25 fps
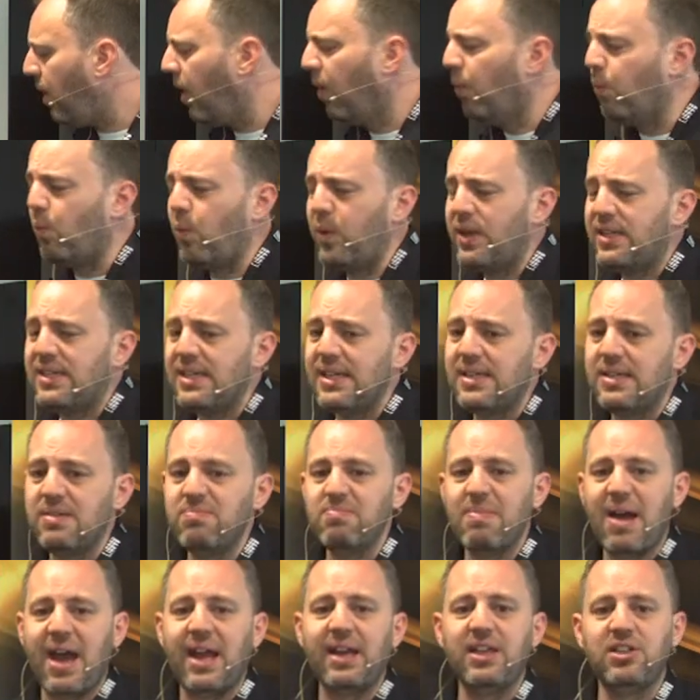We didn't
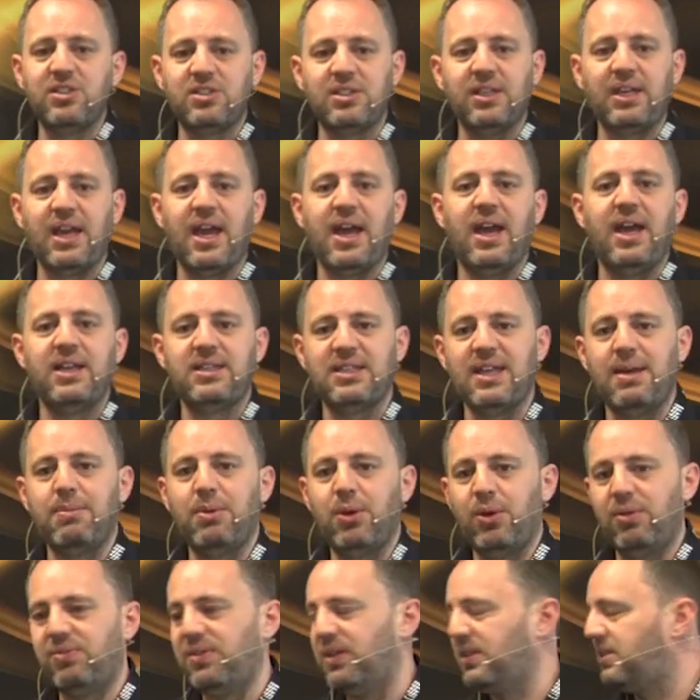manage to get a demo
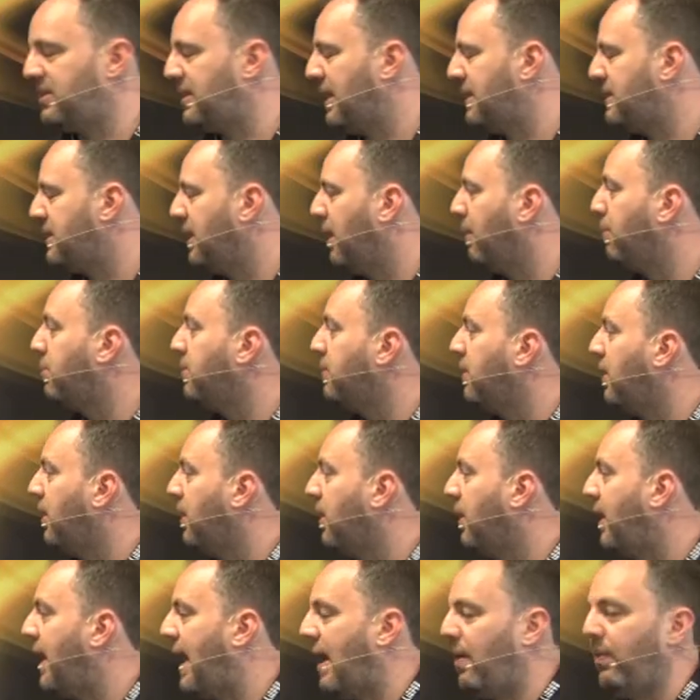of this setup
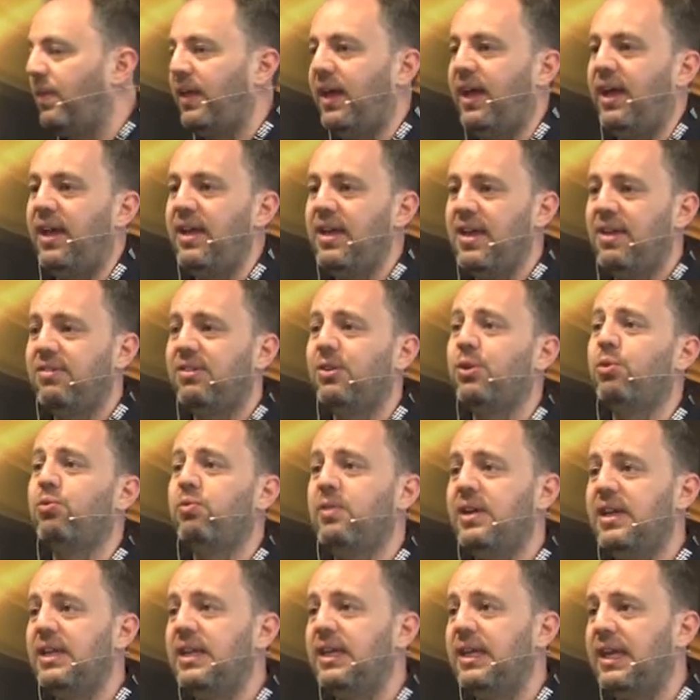out there. If anyone
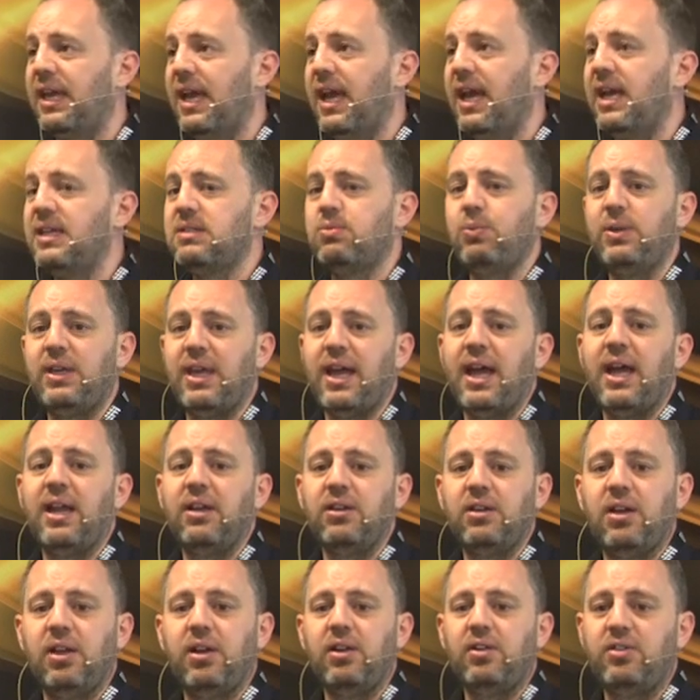really cares, we can
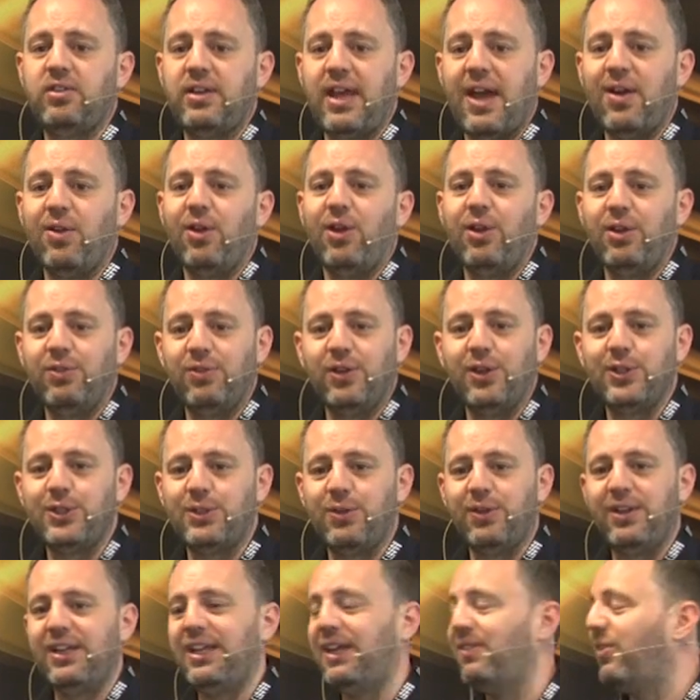kind of download a version of
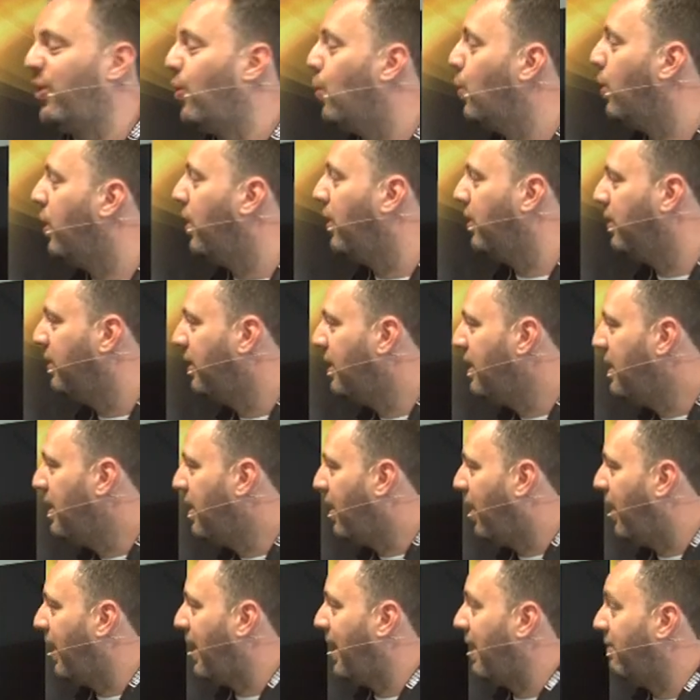it and give it a whirl.
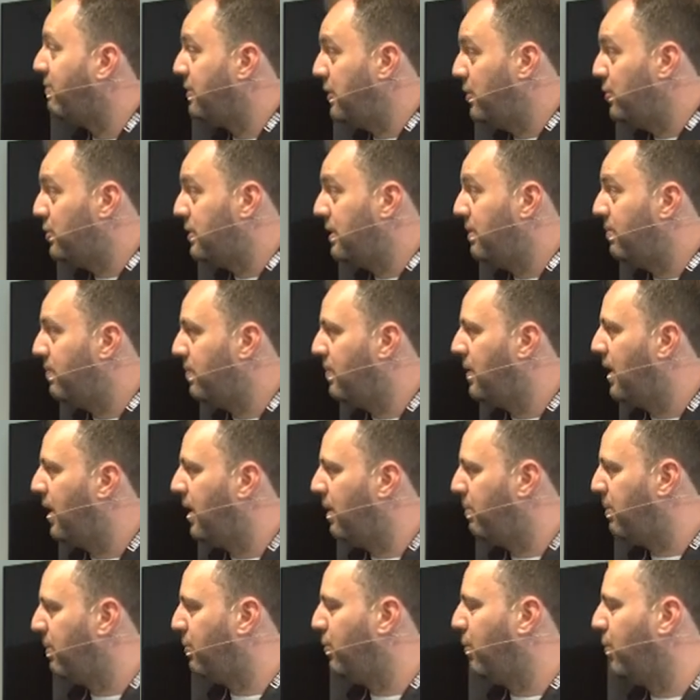I have used it
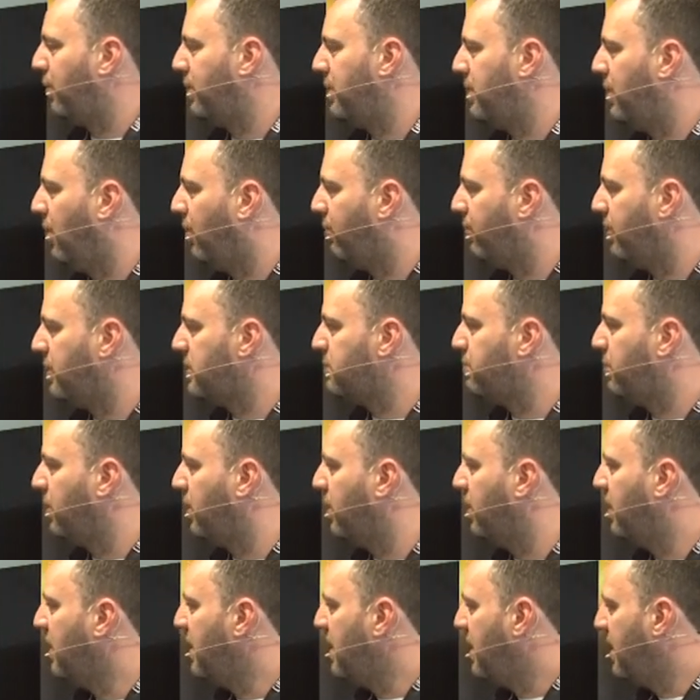before in the office,
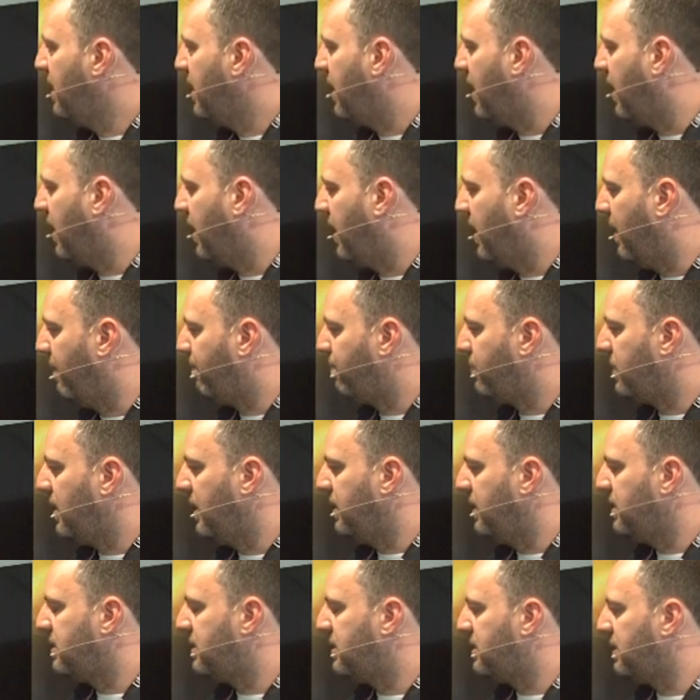but
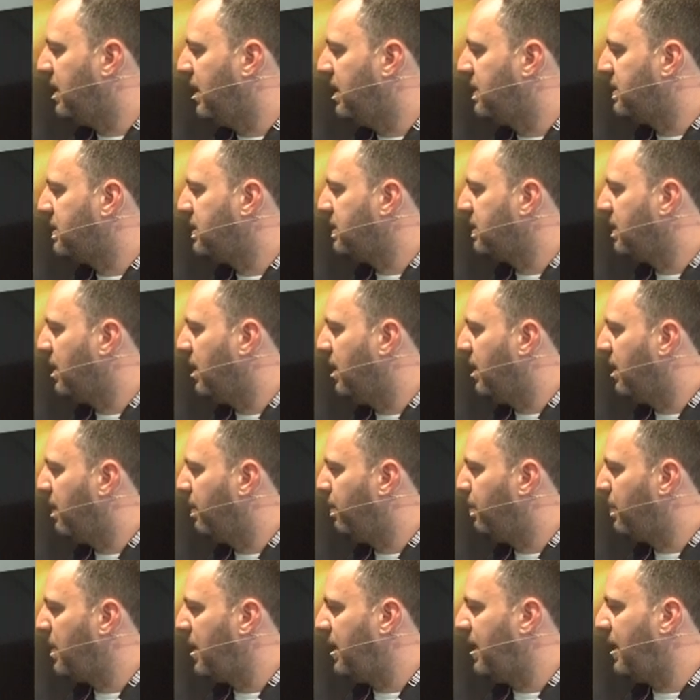it's
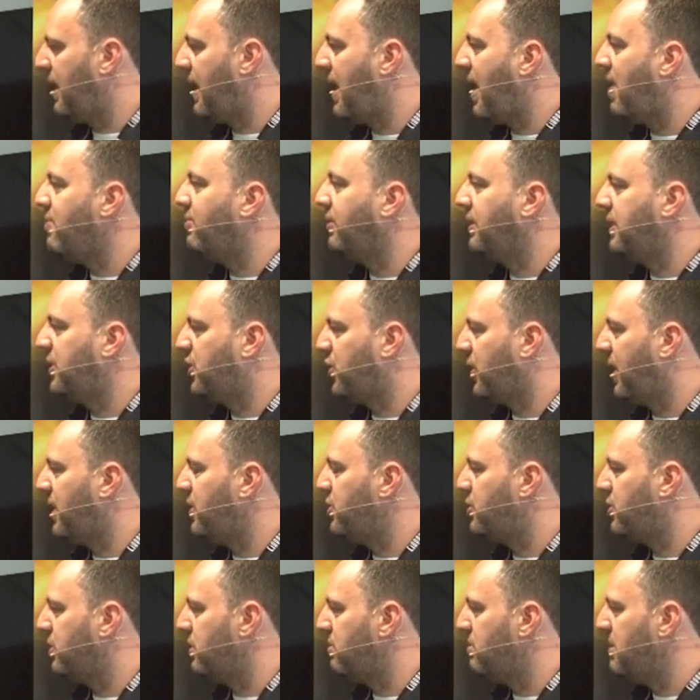being heavily changed
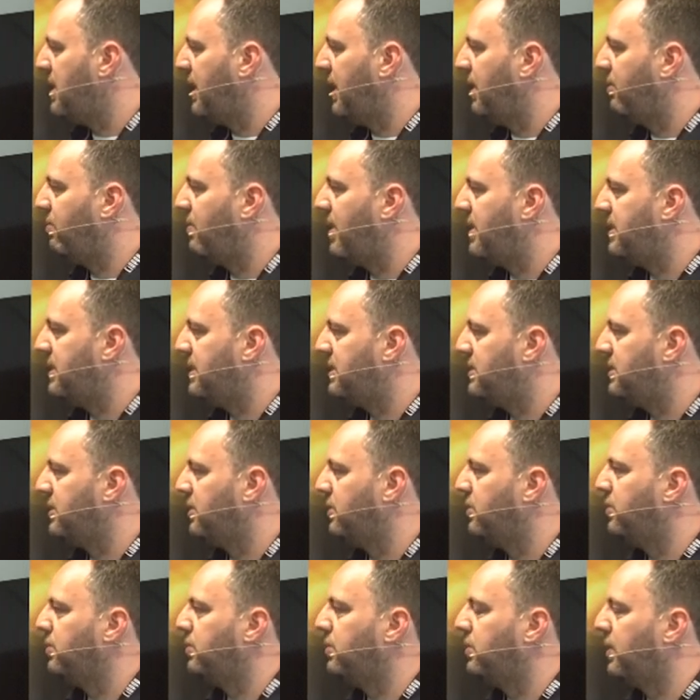at the minute, ready
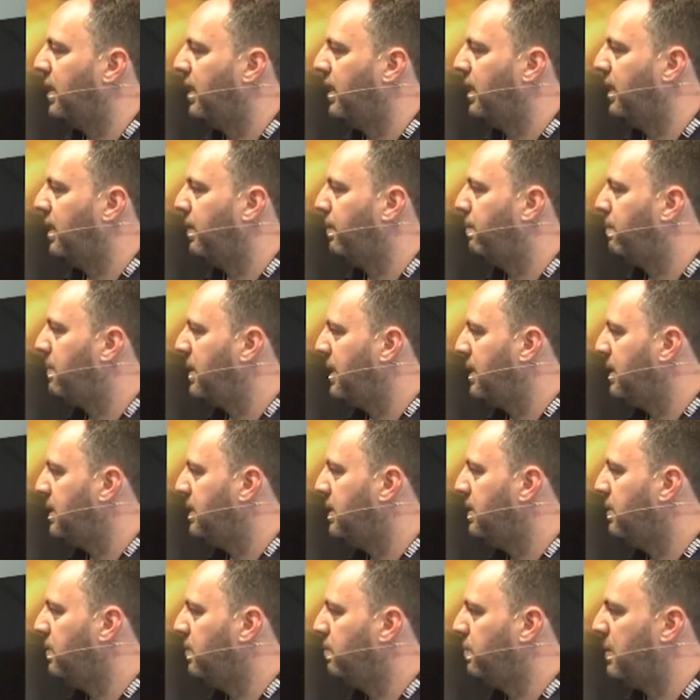to be
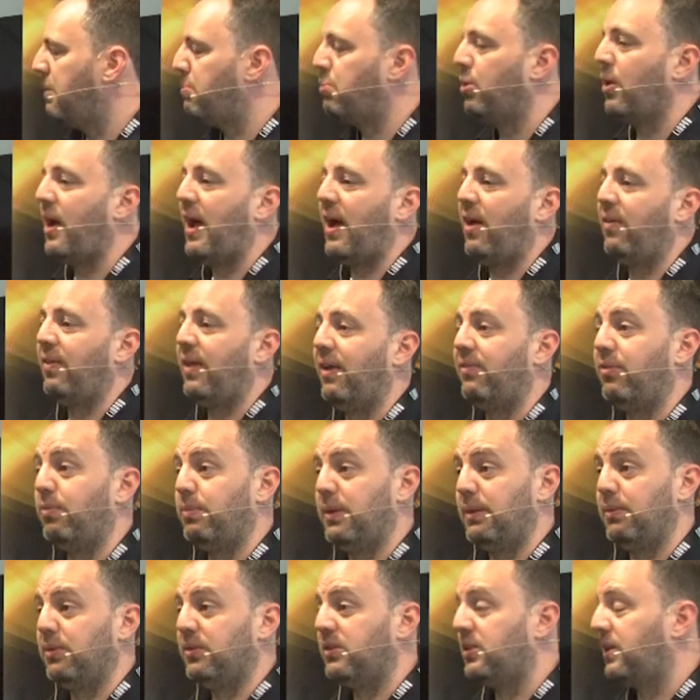put out there
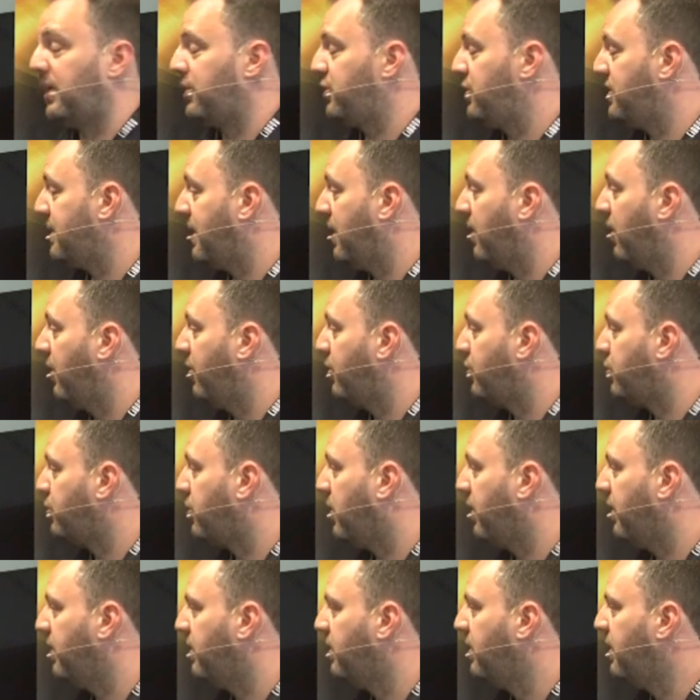people to actually download a
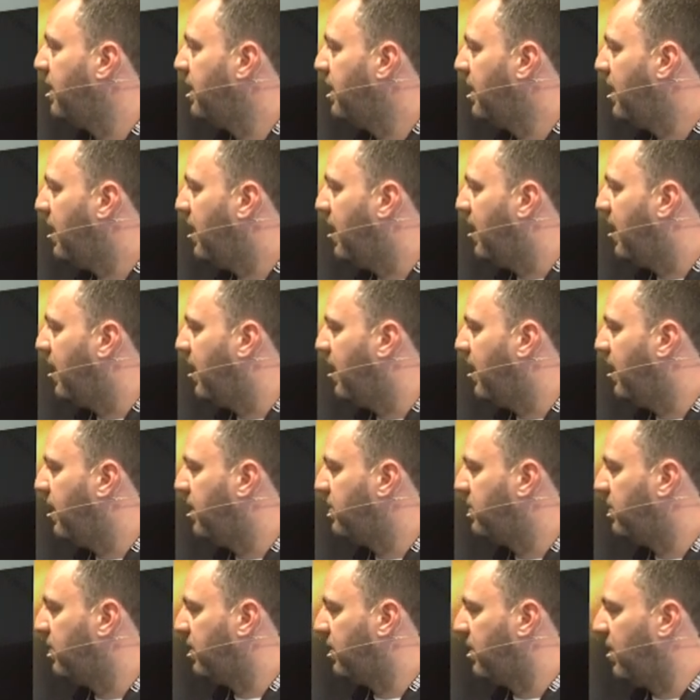trial.
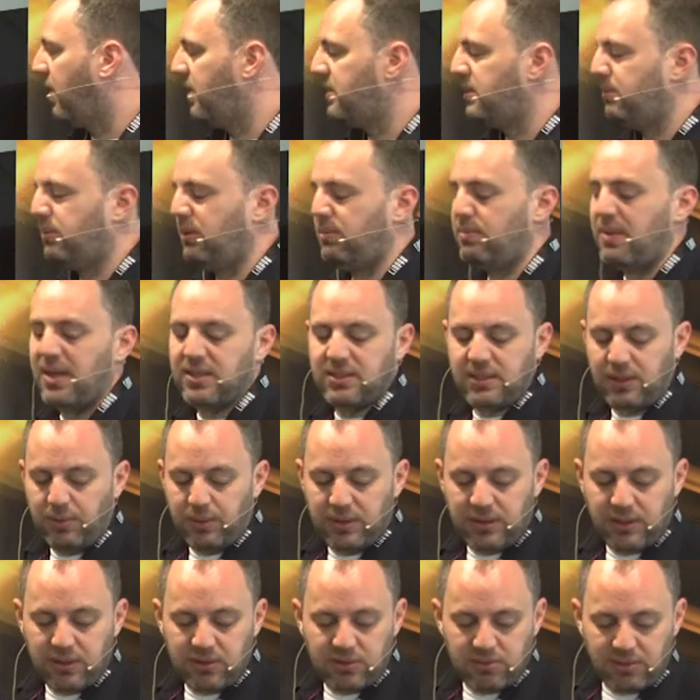So the guys have been messing with the
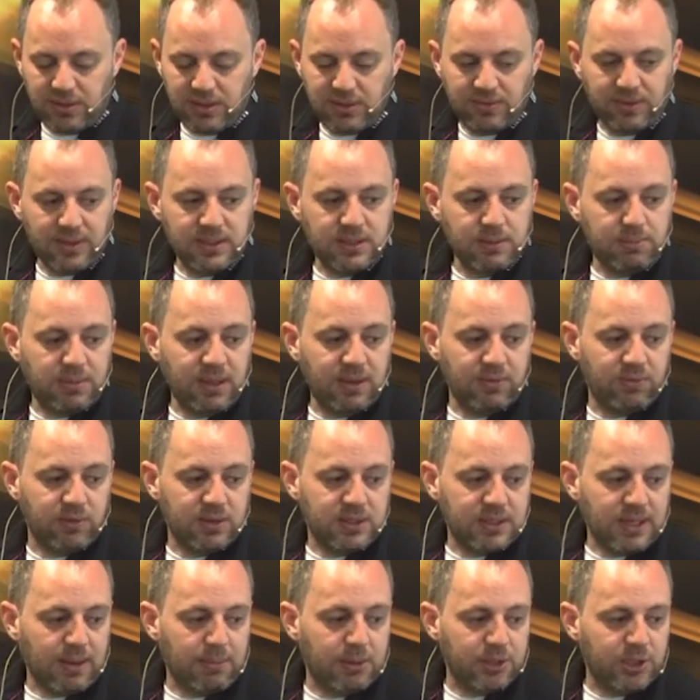user interface a bit for
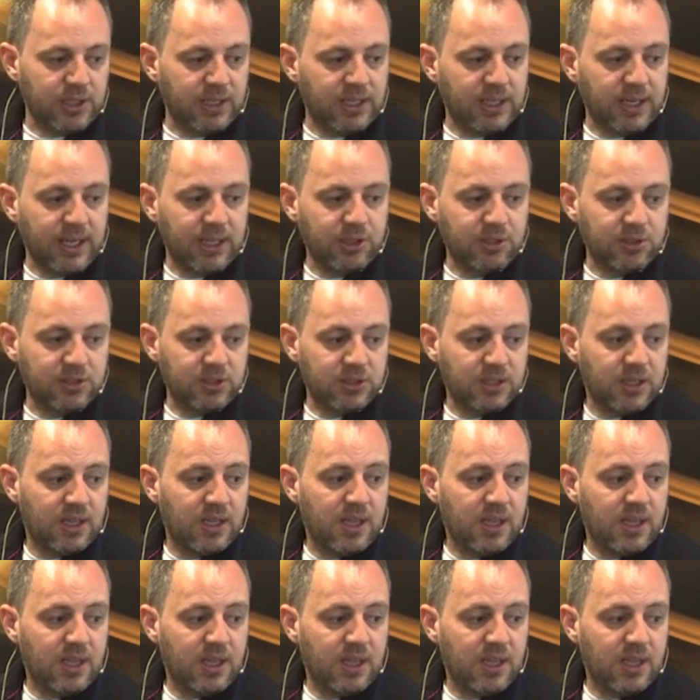establishing connections.